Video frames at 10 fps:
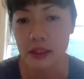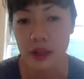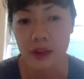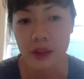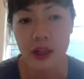So
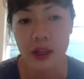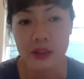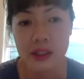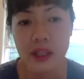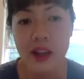I have a lot of
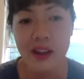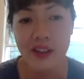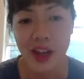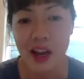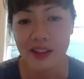
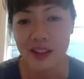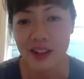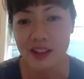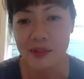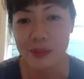thoughts
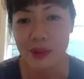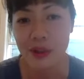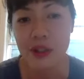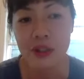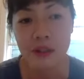on both
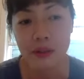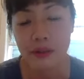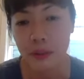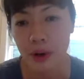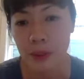union
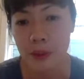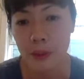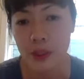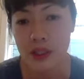reform and what